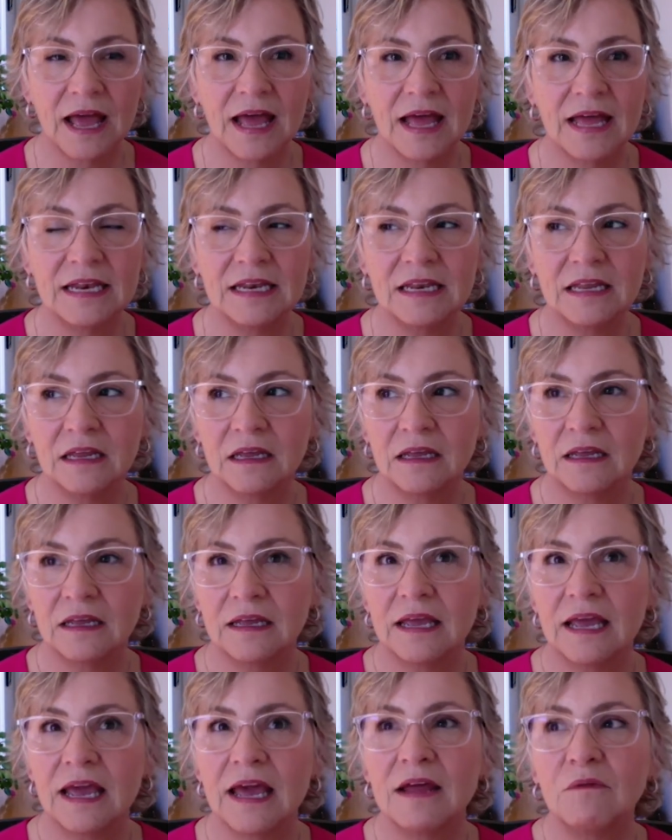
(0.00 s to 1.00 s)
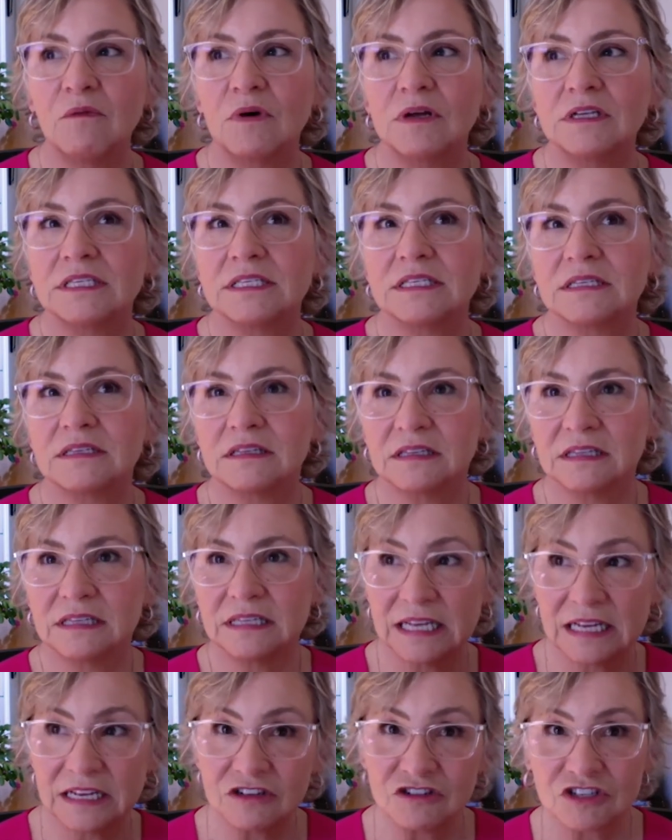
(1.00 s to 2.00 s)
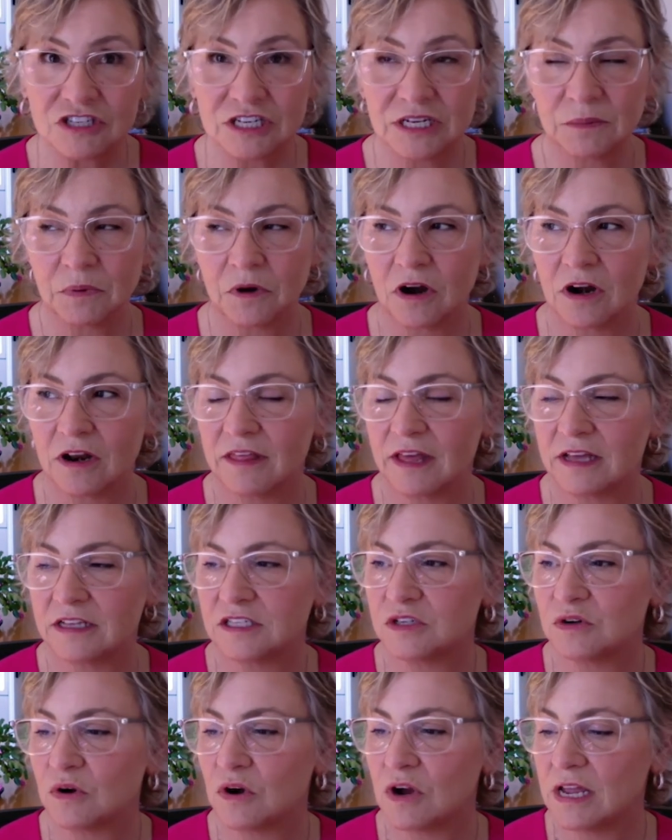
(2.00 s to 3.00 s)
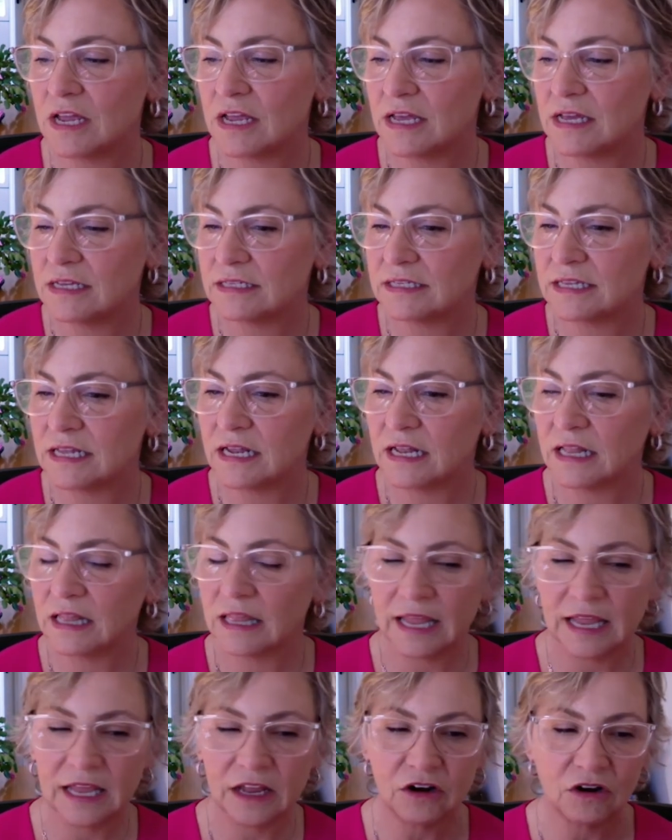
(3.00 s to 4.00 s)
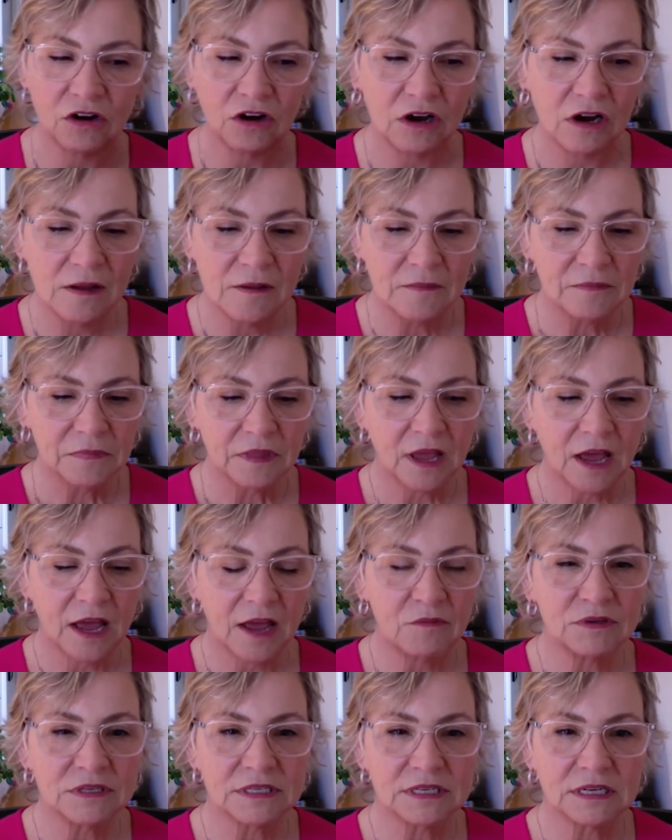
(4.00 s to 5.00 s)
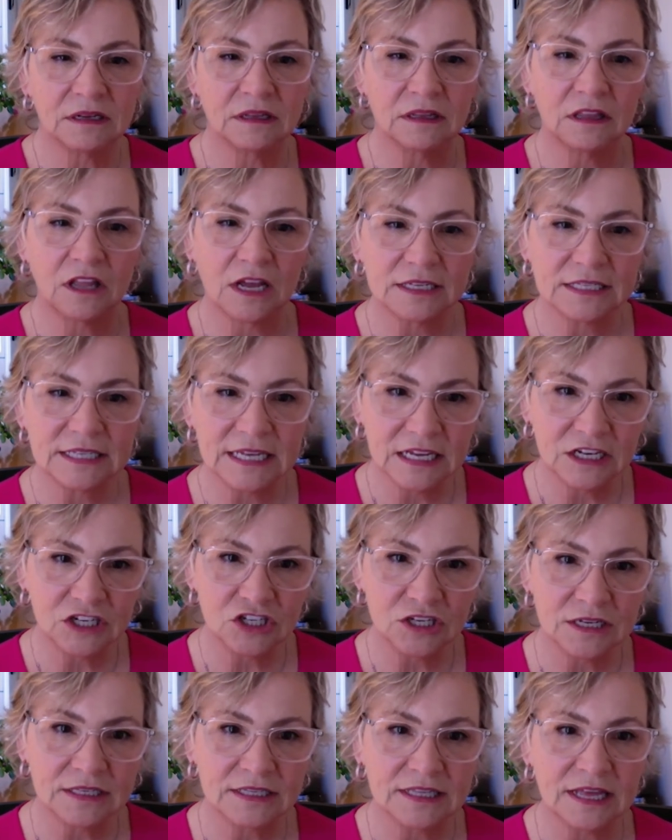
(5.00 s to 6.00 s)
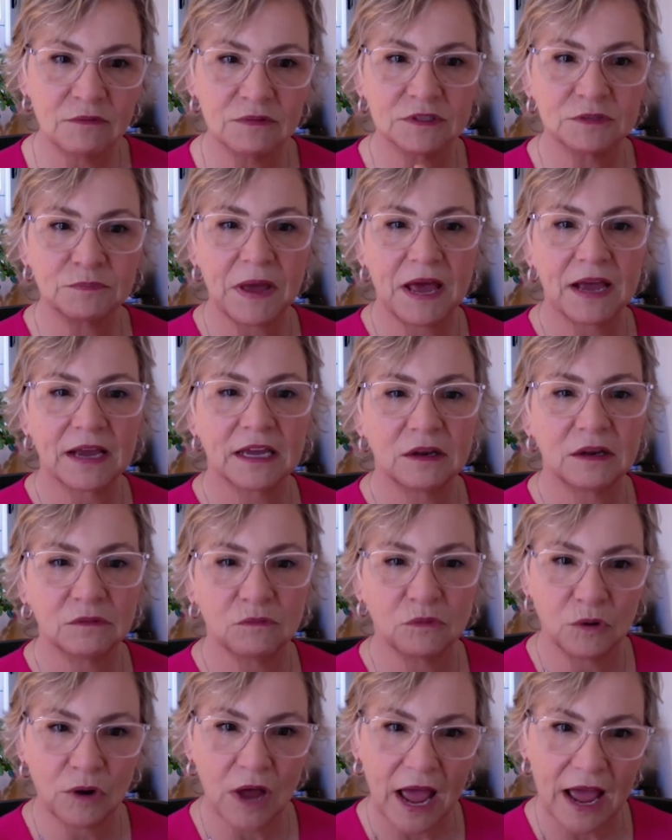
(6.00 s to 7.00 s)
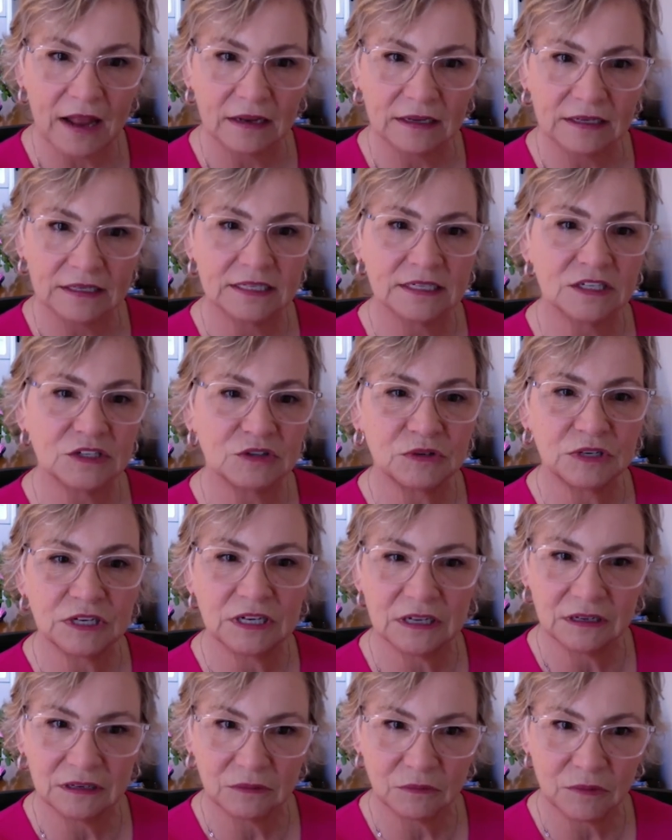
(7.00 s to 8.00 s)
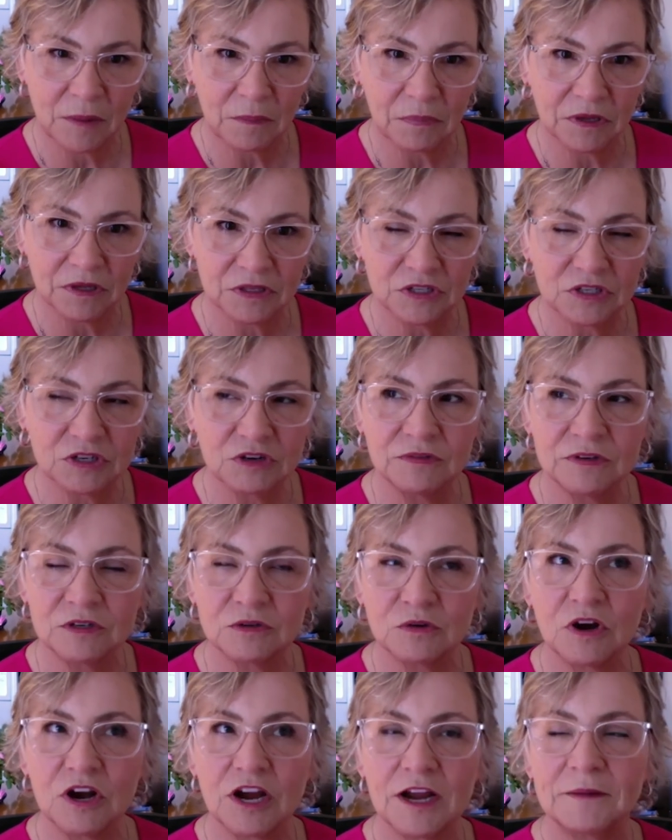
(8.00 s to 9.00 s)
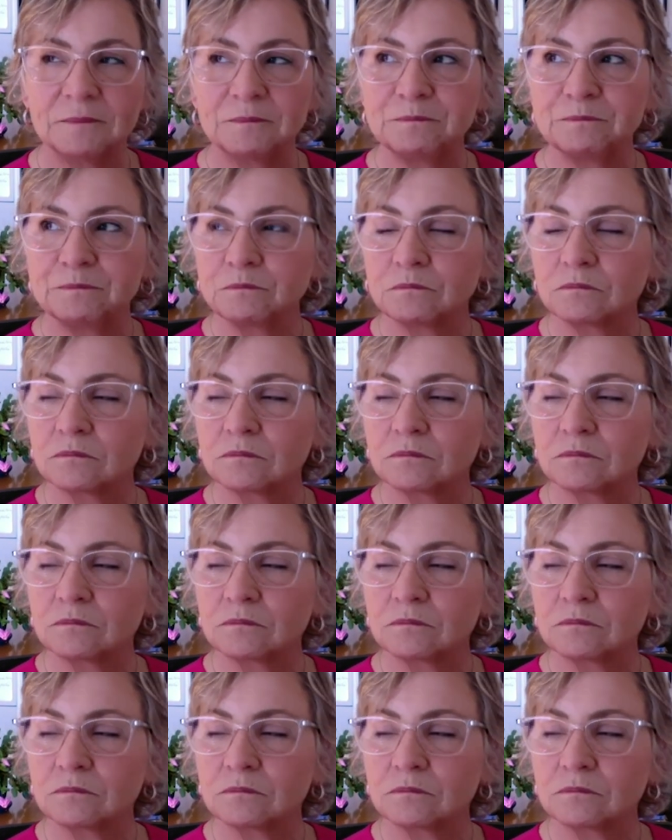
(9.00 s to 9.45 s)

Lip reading: And what's the interesting part of that story is that later I was in Los Angeles, that was back in Rhode Island at Trinity Rep Conservatory.